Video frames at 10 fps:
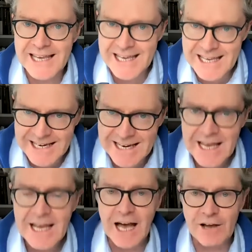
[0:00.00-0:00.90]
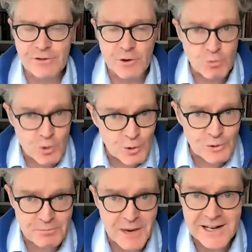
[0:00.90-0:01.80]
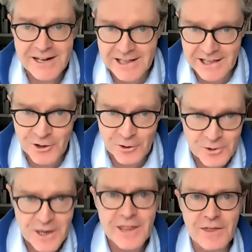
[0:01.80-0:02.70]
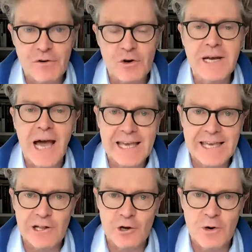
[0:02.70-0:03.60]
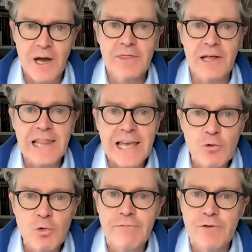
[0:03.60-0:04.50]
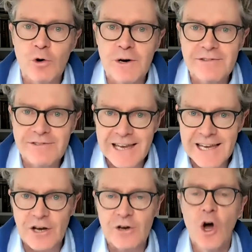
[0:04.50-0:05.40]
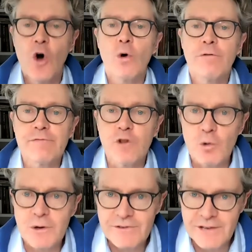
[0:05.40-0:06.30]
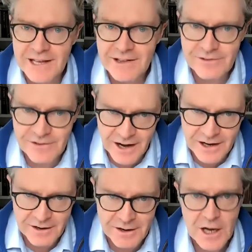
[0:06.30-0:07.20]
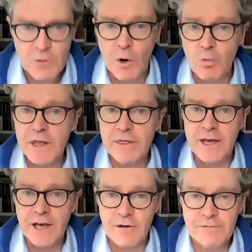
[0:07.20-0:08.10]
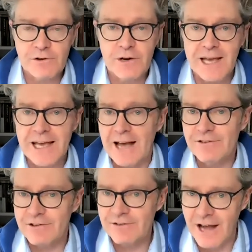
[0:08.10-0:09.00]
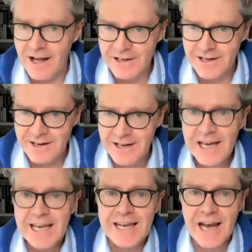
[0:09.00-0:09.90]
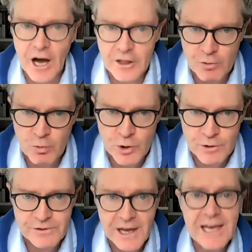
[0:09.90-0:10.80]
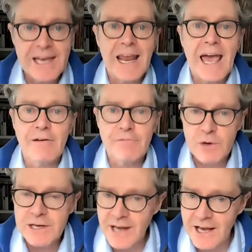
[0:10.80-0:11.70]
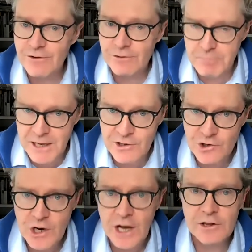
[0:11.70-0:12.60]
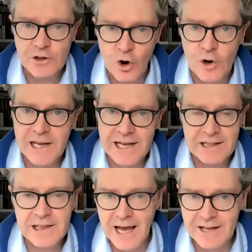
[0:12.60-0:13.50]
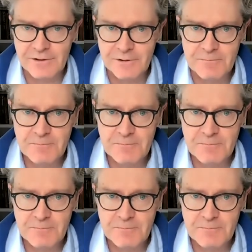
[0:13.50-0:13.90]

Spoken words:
in, as the rules made clear, the vernacular, the lingua fiorentina, or Florentine tongue, what we think of today as Italian. In other words, in everyday speech, not in Latin.